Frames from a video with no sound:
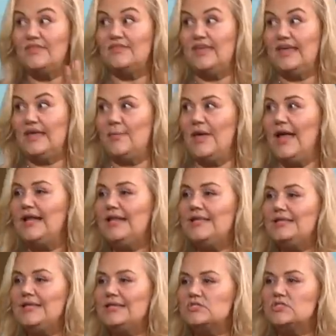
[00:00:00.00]
theme.
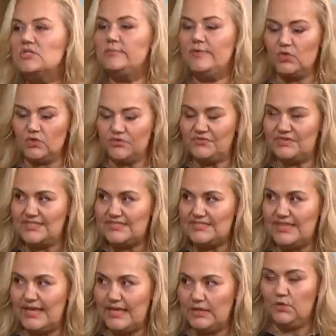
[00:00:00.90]
Anything that's going to be good for the
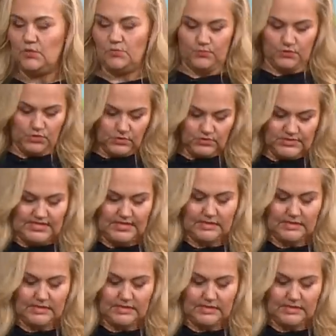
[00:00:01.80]
skin, you'll see